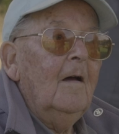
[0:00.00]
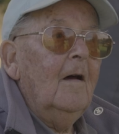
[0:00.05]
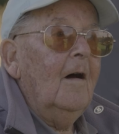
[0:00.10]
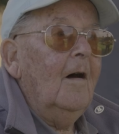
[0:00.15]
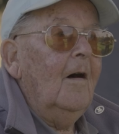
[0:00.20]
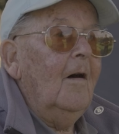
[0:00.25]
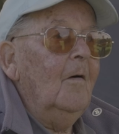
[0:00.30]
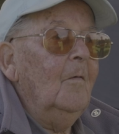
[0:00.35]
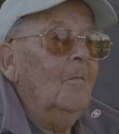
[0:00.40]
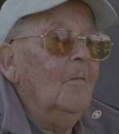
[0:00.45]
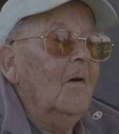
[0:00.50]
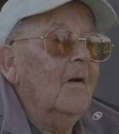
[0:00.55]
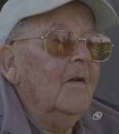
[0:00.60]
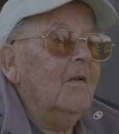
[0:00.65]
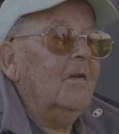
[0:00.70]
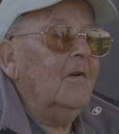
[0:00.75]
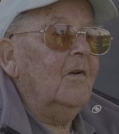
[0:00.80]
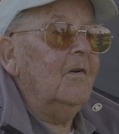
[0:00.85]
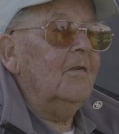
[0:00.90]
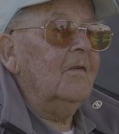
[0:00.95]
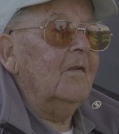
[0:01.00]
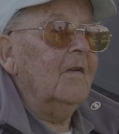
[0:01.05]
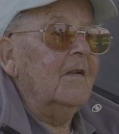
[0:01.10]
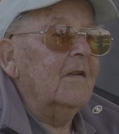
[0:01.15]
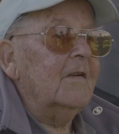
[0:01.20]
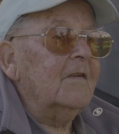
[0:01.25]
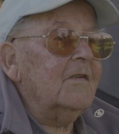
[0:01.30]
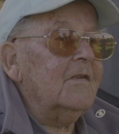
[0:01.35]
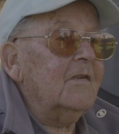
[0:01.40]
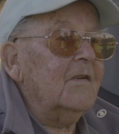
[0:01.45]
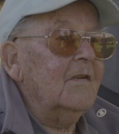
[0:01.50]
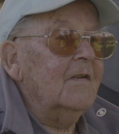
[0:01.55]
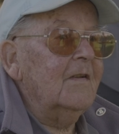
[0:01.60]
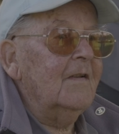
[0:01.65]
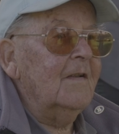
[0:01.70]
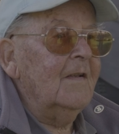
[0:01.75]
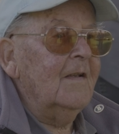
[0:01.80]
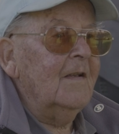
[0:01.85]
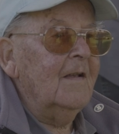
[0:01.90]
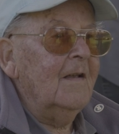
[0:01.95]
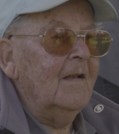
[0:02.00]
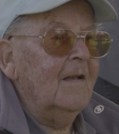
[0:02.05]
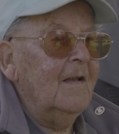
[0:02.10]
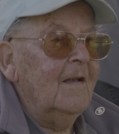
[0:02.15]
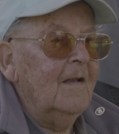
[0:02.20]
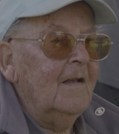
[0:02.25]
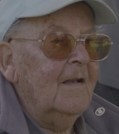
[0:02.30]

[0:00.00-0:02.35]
Uh, my birthday was last Sunday